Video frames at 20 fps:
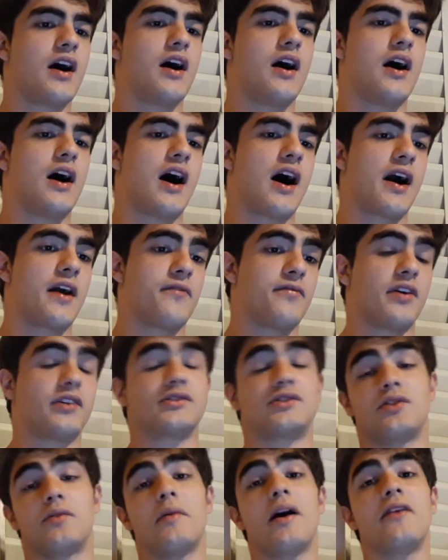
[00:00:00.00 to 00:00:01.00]
I found
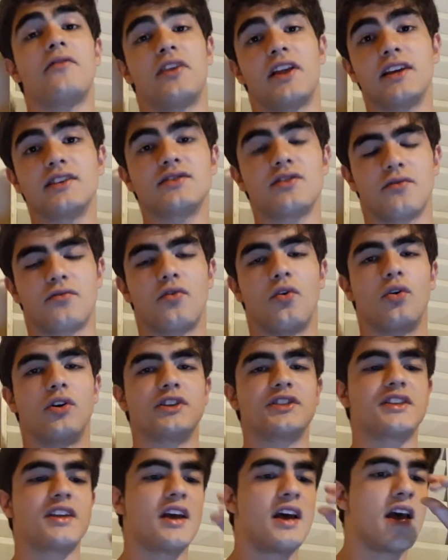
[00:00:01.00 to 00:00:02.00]
some evidence, of
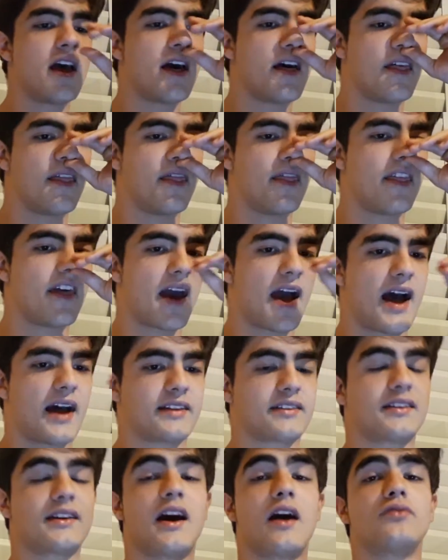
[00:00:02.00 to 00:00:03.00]
course,
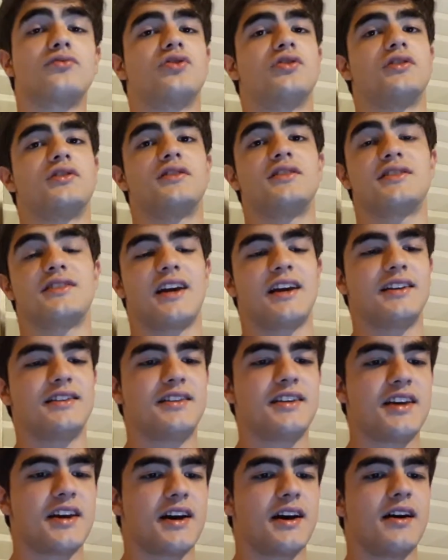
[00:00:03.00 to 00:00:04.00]
that countered this
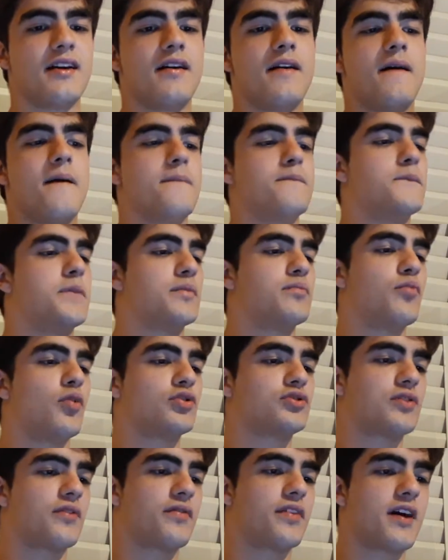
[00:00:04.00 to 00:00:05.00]
idea, but
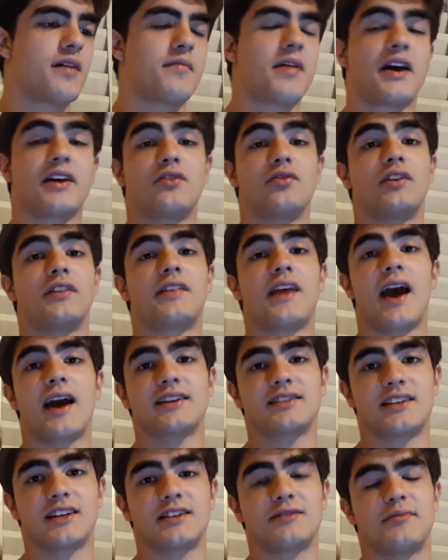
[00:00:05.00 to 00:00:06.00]
most of them I couldn't
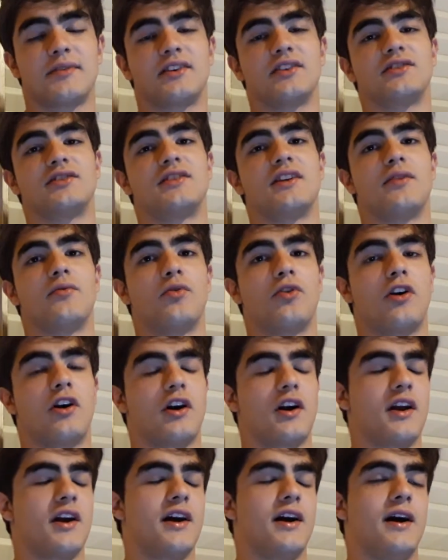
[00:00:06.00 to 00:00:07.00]
access because they
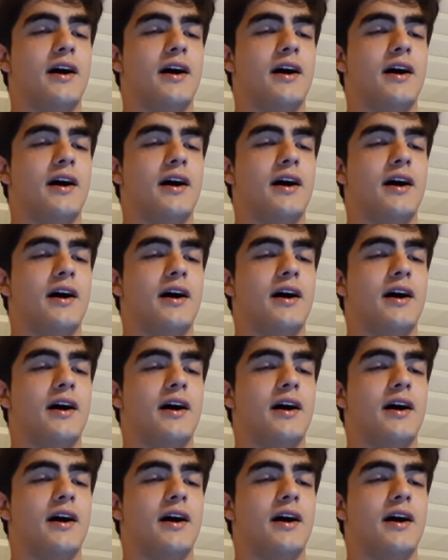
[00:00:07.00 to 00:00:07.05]
were